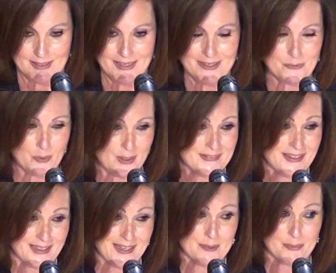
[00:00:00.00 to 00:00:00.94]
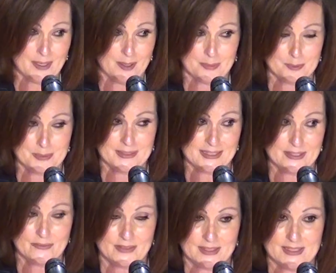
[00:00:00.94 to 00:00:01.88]
And one that I probably
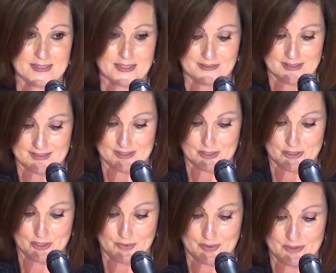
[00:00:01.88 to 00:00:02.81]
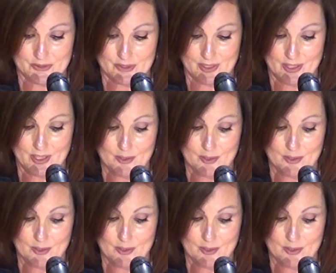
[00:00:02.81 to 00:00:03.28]
even need to listen to is